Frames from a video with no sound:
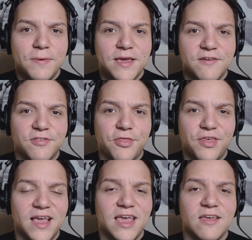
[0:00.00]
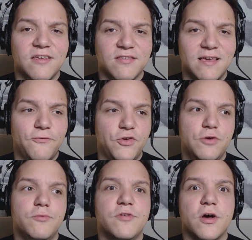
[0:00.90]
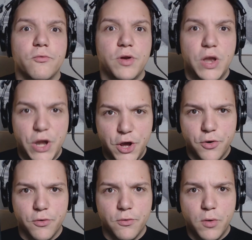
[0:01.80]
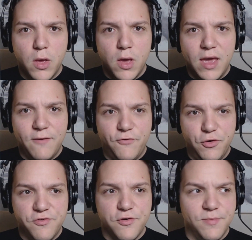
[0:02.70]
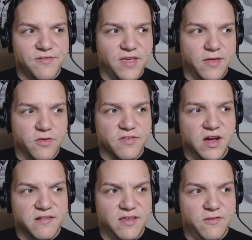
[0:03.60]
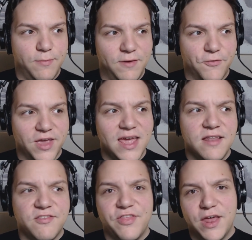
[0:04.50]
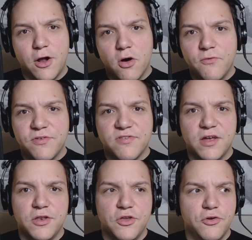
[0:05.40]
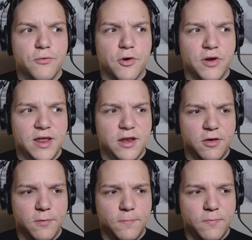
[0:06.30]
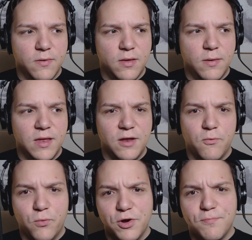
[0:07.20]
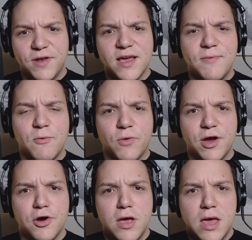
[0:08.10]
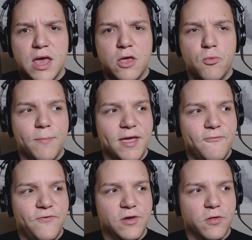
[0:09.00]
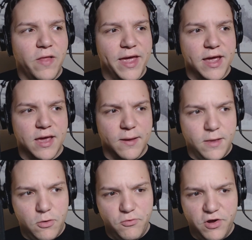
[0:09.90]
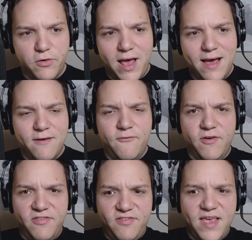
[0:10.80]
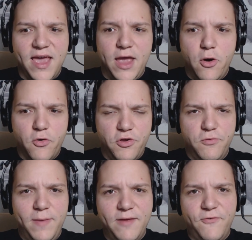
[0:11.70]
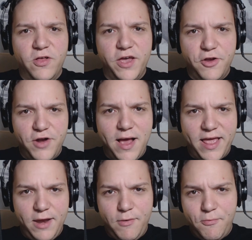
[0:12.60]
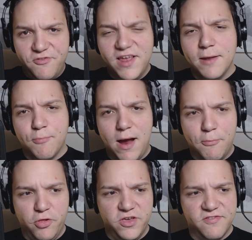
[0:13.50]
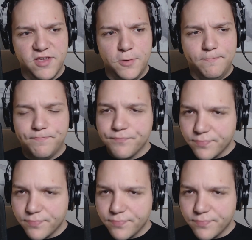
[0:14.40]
Because the thing is, if you don't know if YouTube is saying this content is made for kids, then all of a sudden you are in a weird predicament where you may feel like you don't have a say, or you may feel like you're not getting represented properly. So